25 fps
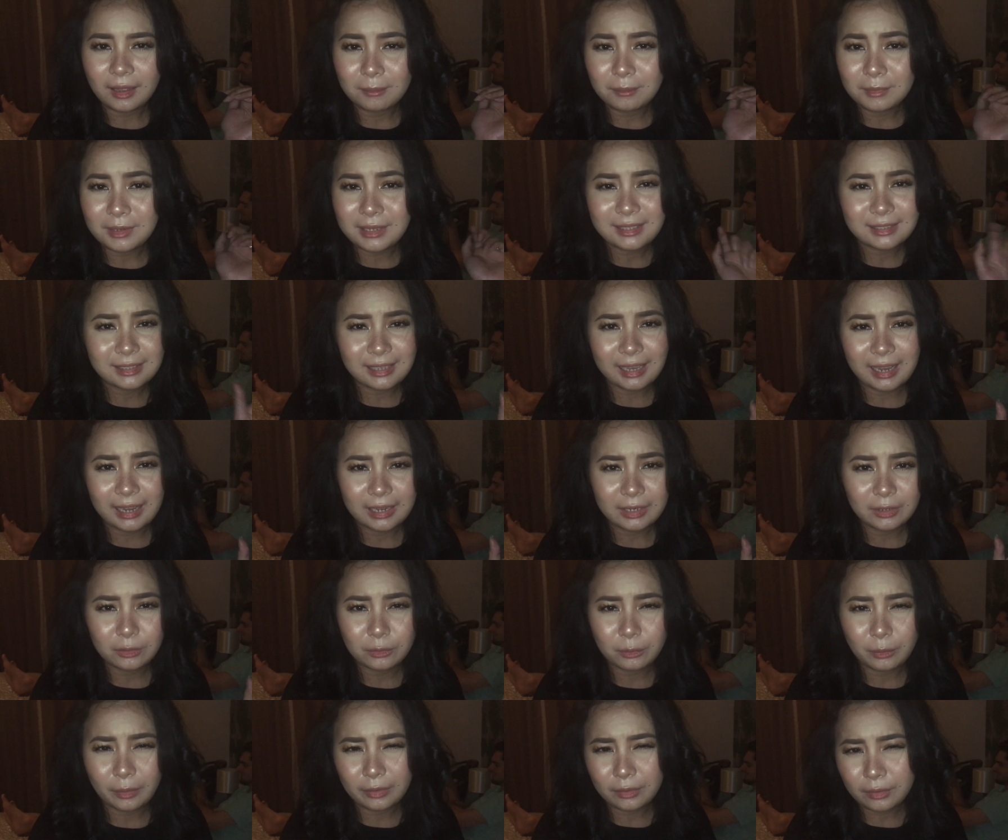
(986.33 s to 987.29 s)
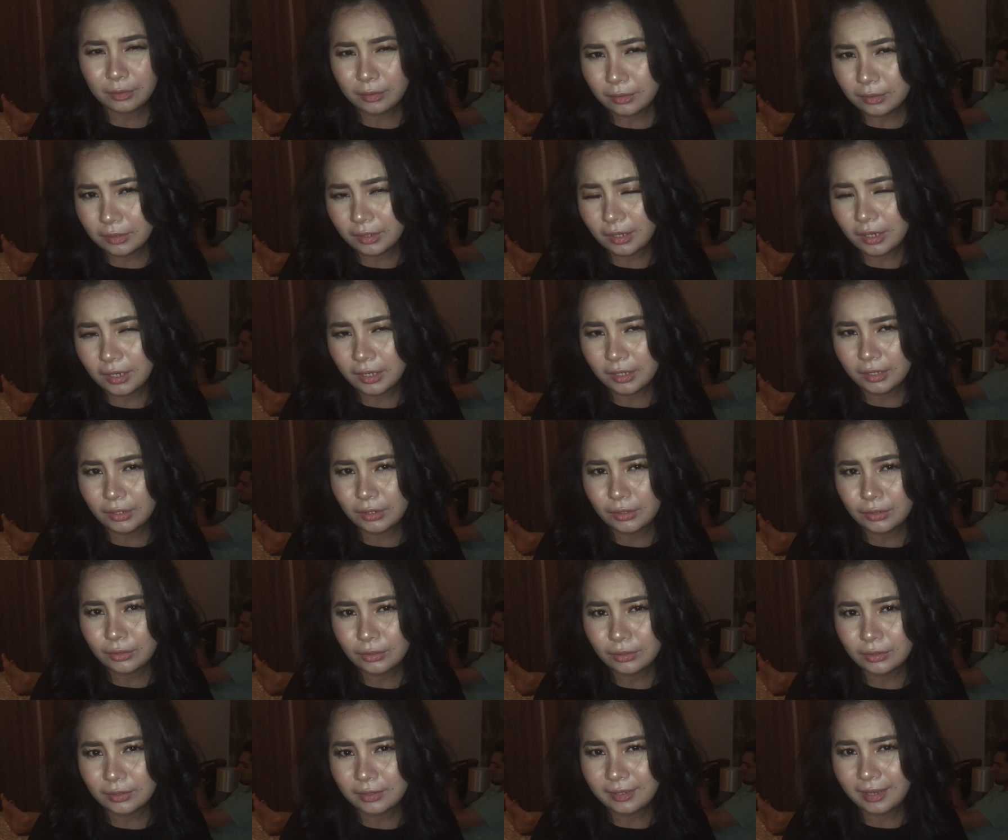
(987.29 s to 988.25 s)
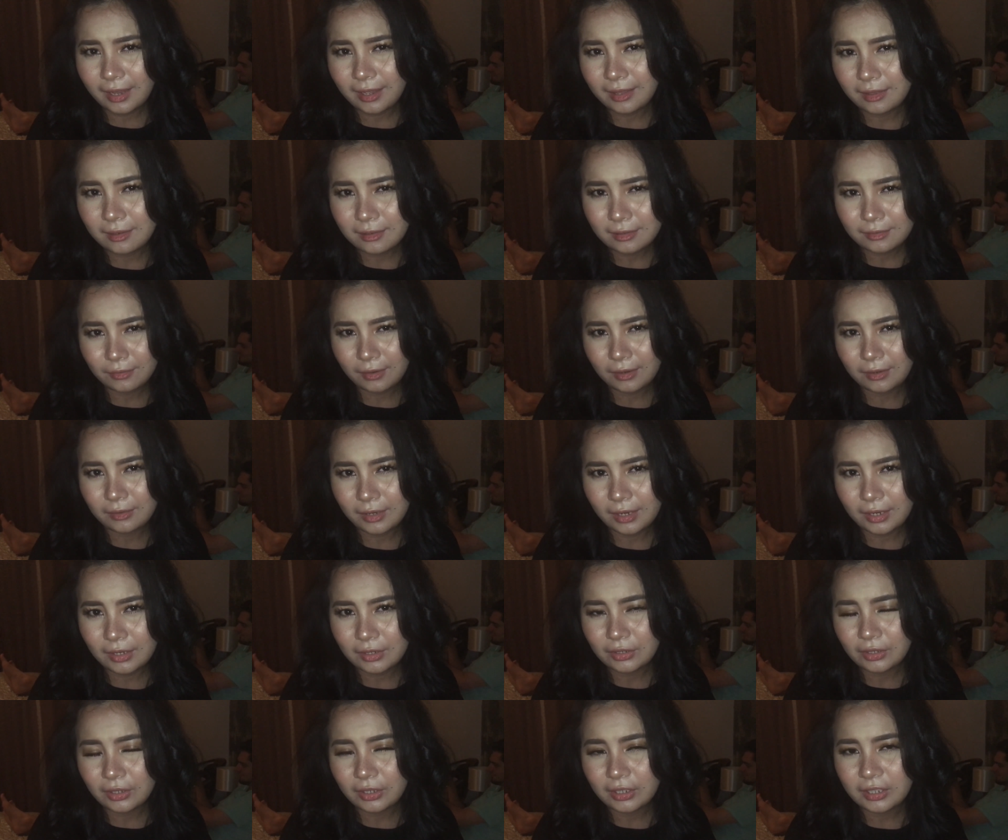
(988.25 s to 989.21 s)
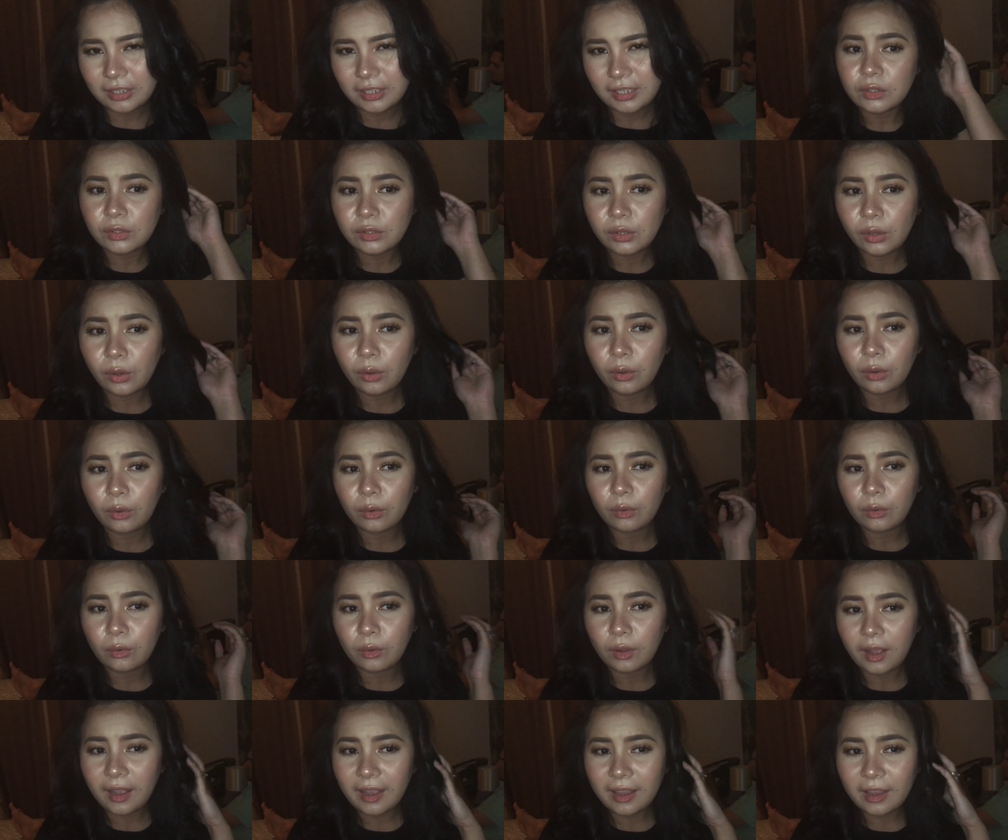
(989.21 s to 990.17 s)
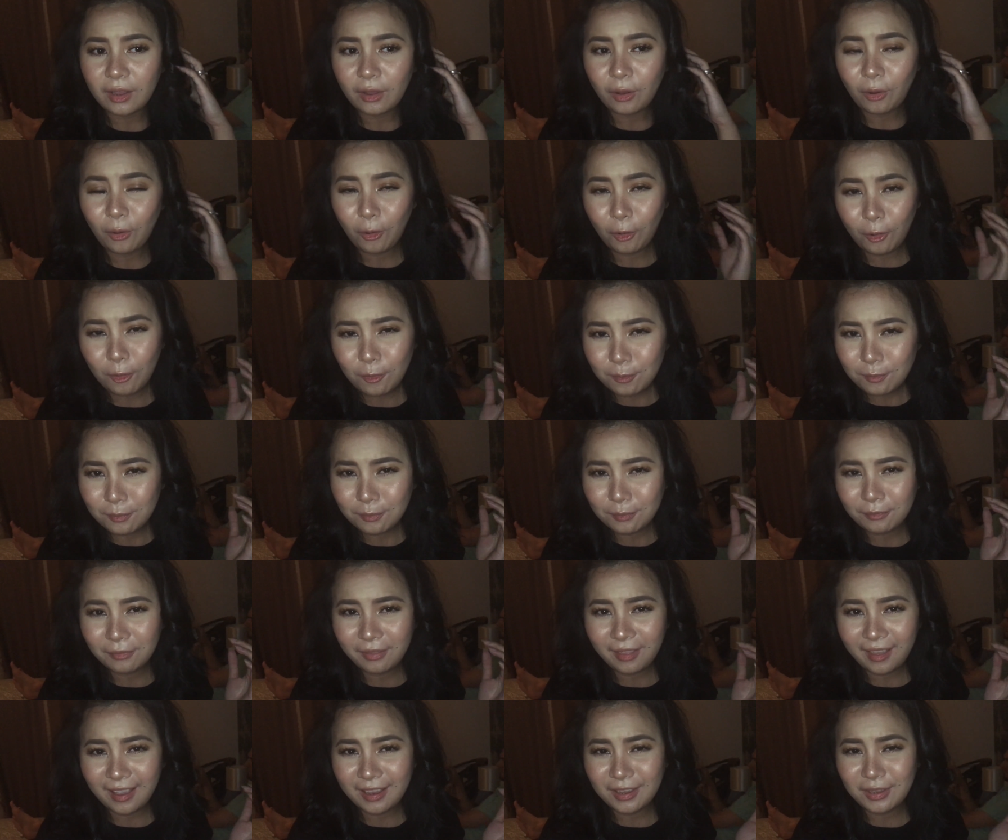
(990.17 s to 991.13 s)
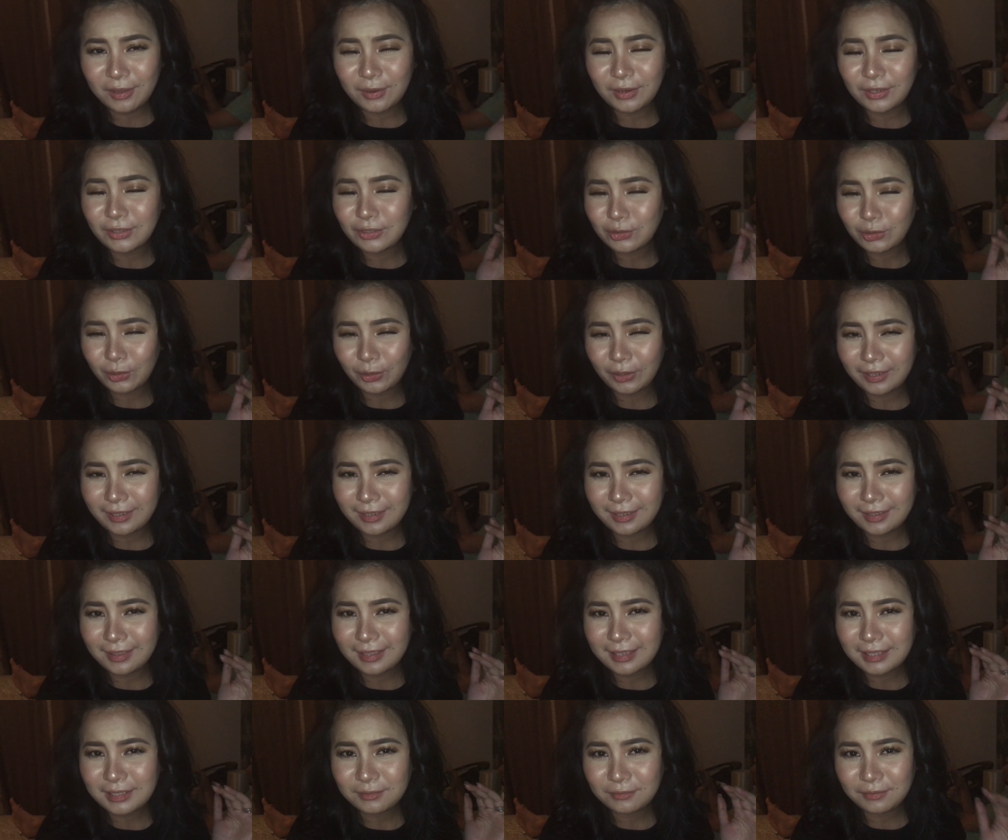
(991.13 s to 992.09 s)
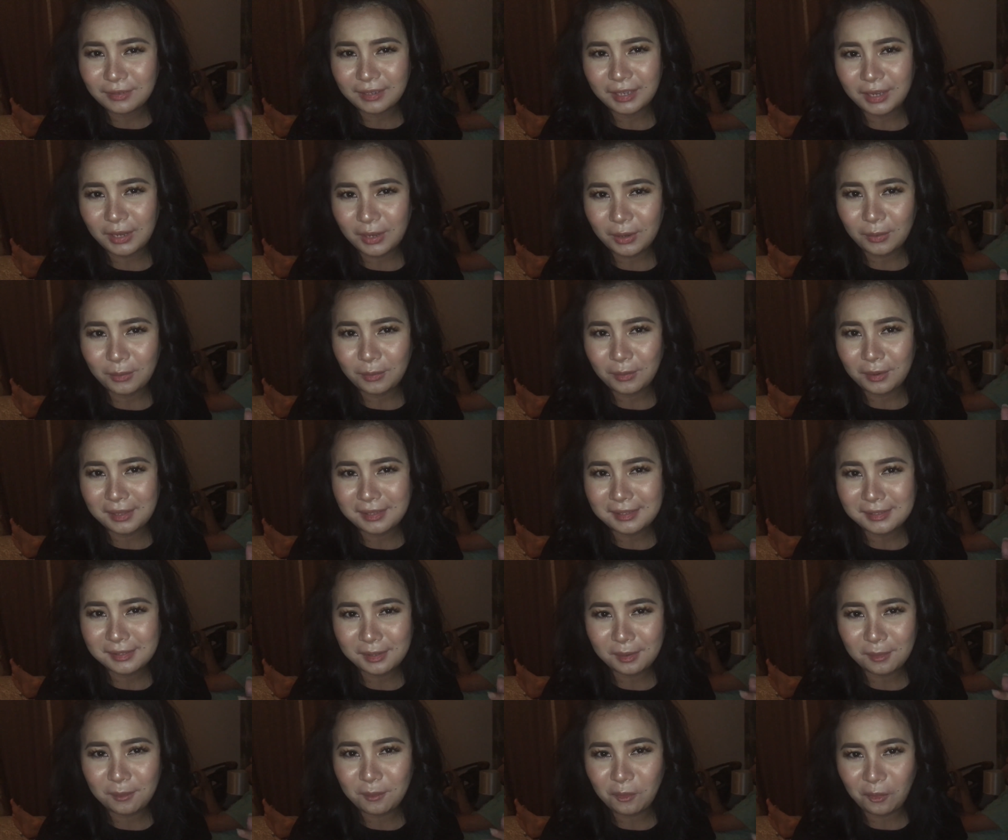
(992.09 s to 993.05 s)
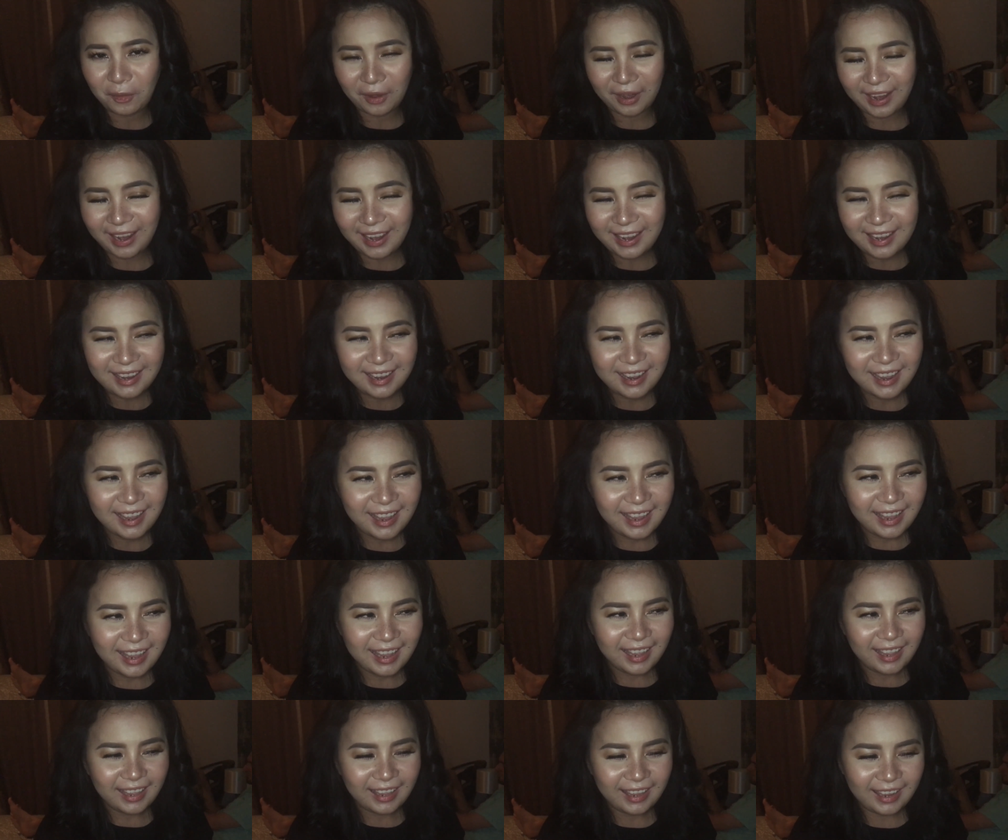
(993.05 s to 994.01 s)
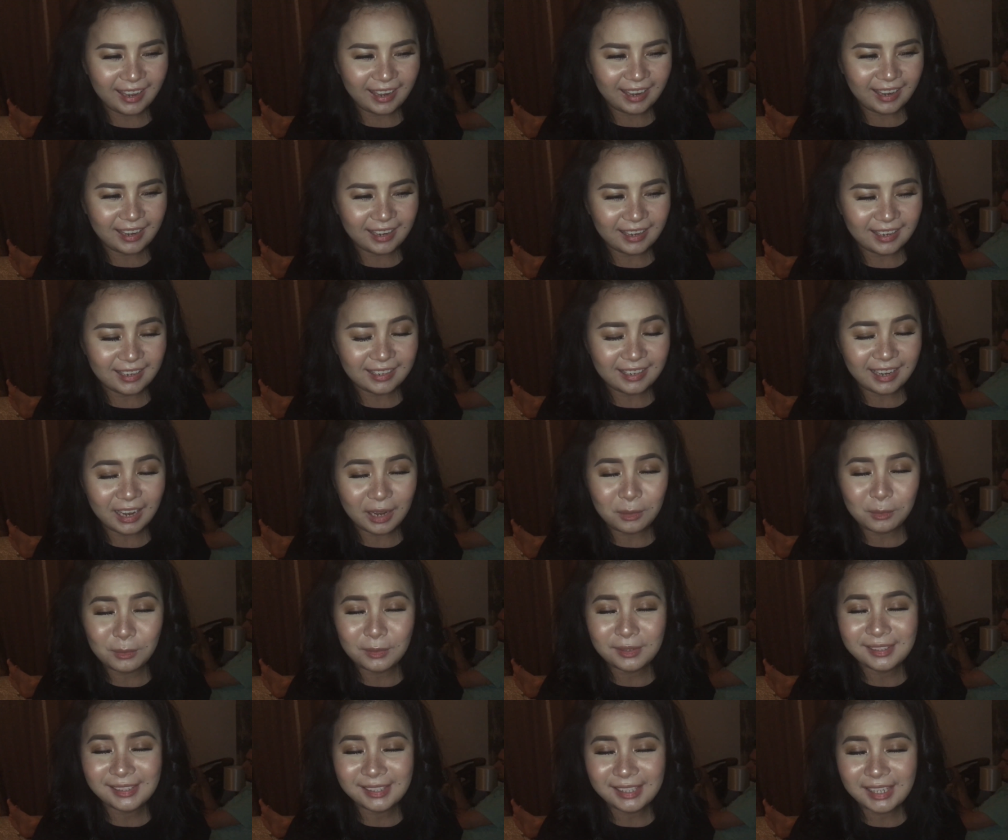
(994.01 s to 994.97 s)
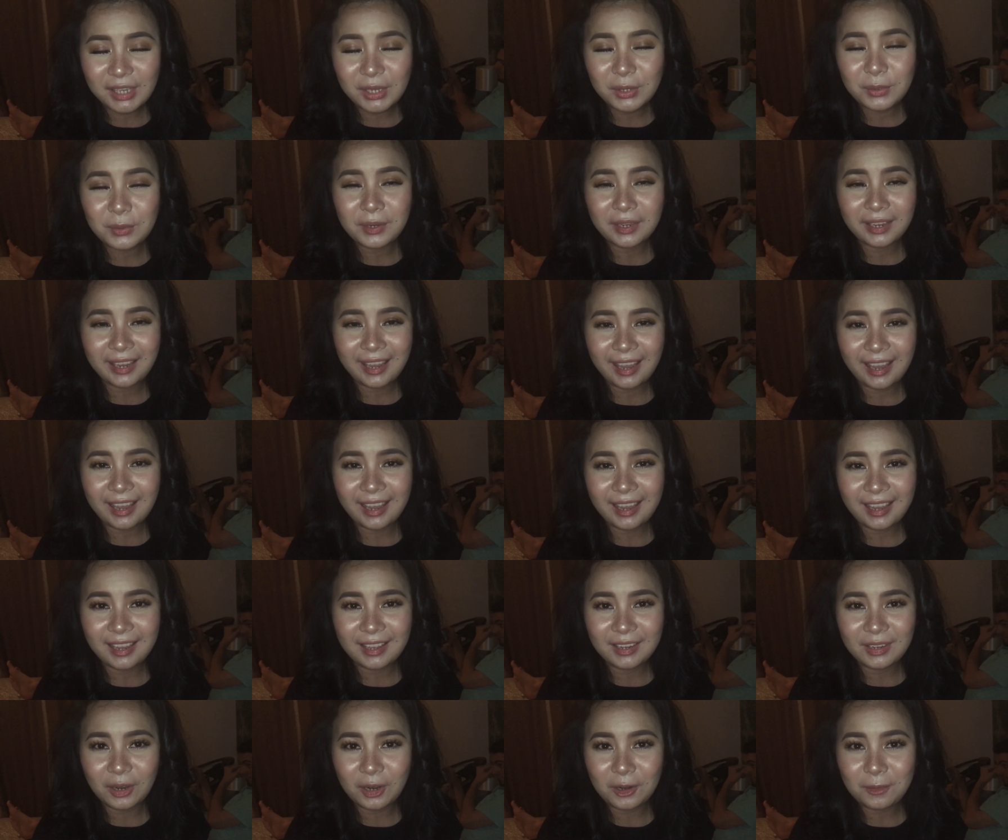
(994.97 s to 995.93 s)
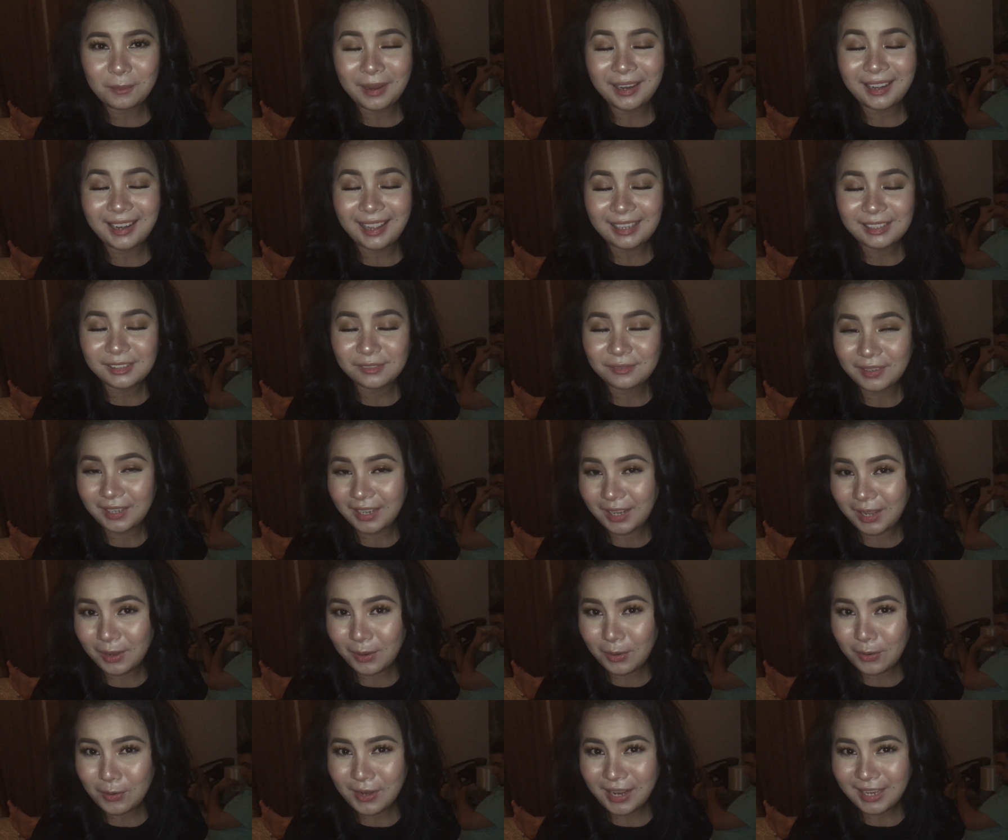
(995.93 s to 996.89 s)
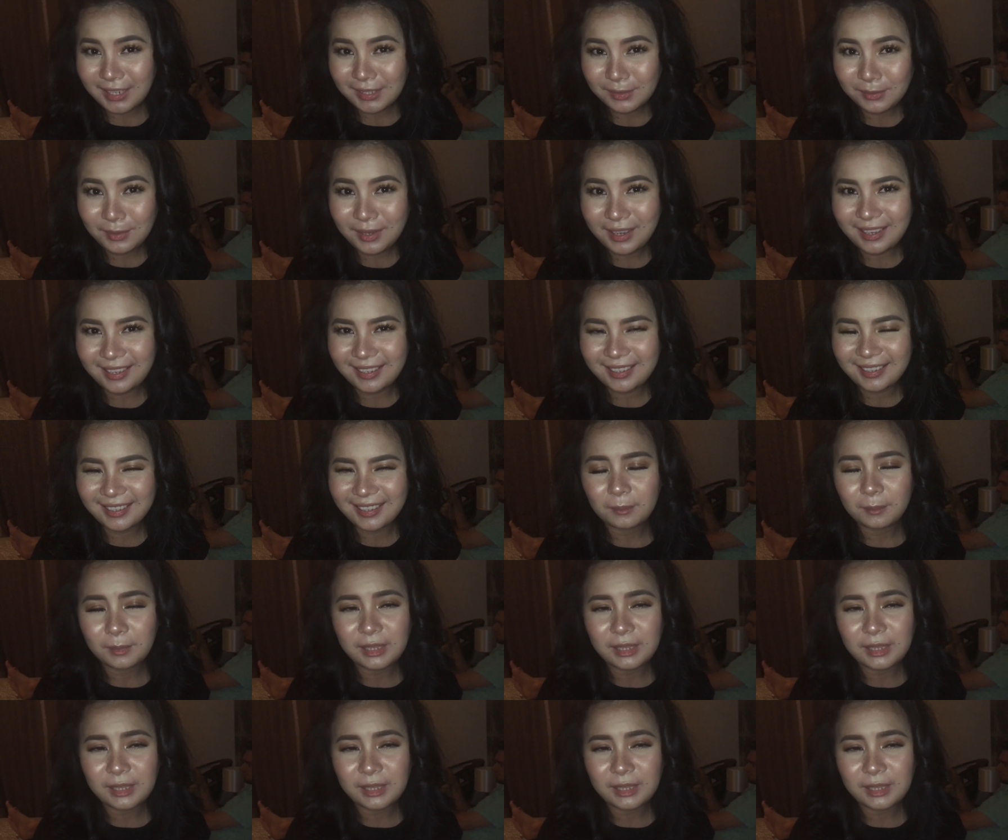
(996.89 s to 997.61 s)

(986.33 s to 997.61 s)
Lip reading: decide on whether or not you should get this foundation. So I hope that you enjoyed this video in some way, and I will see you again on my next video next week.